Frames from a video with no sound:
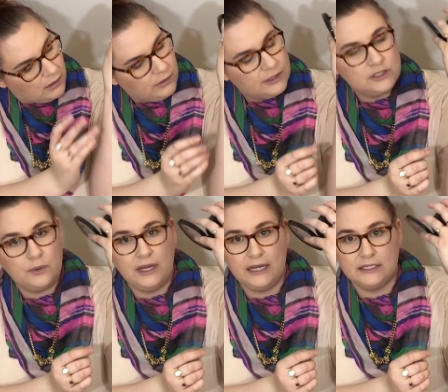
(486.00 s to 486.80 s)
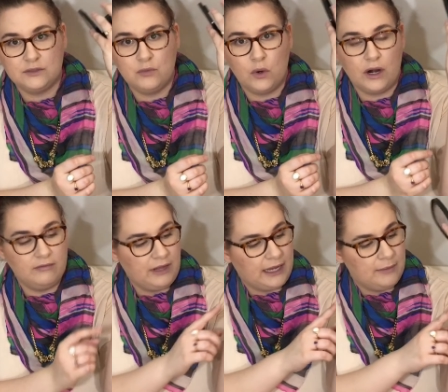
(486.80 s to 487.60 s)
This one is more of
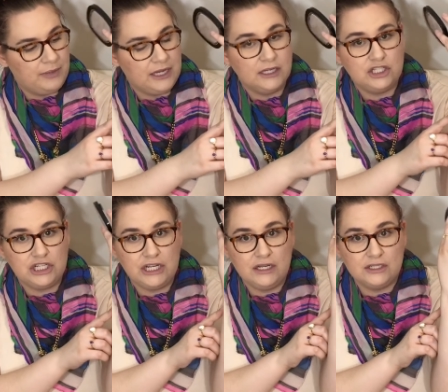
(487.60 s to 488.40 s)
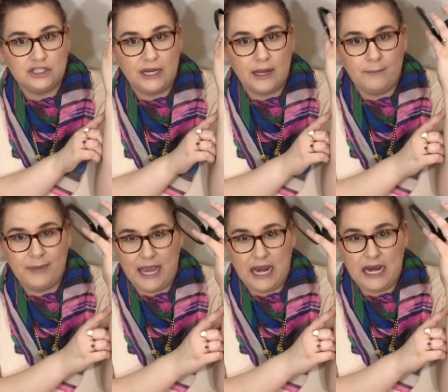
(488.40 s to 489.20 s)
like a peachy,
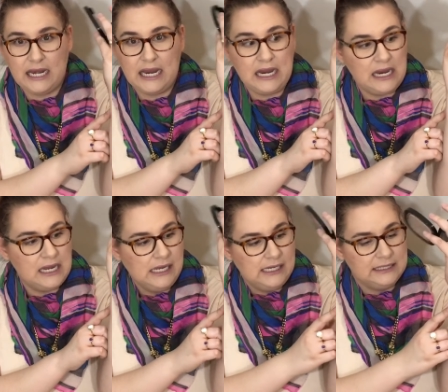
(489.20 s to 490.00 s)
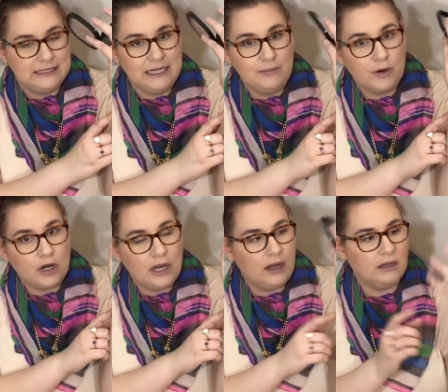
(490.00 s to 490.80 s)
champagne-y, deeper
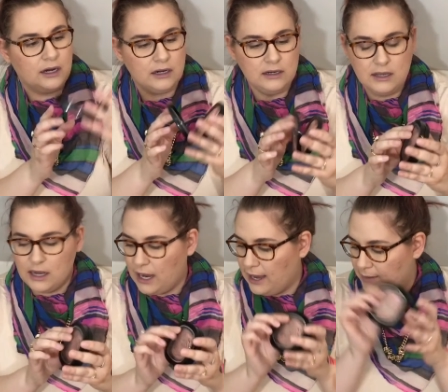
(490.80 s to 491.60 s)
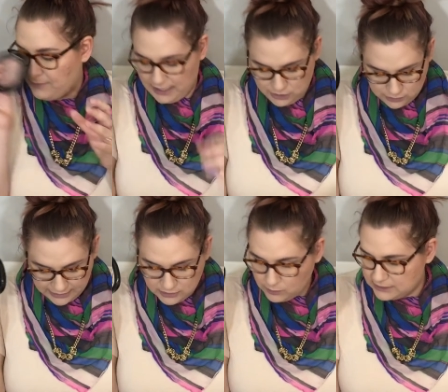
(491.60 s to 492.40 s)
color. I do
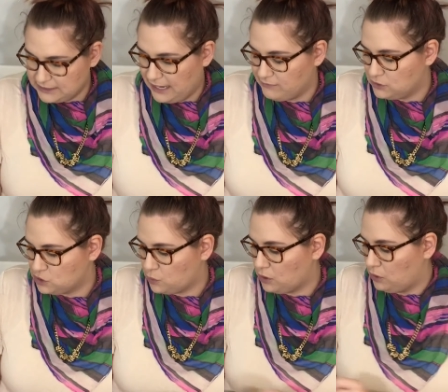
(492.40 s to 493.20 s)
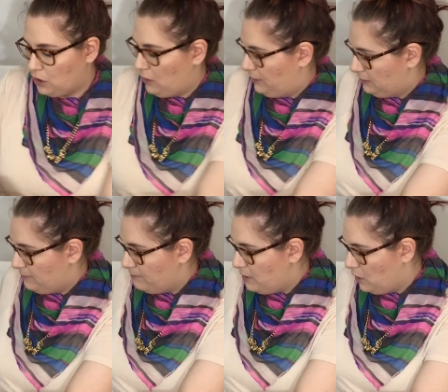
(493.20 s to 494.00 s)
like the ones that have the swirl going
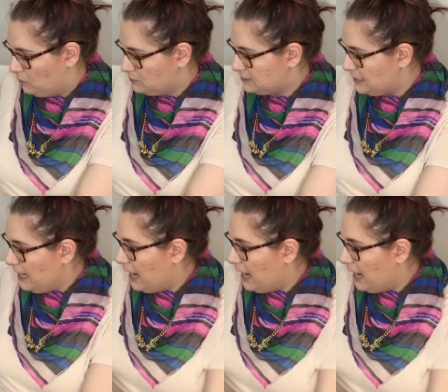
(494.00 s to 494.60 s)
the most.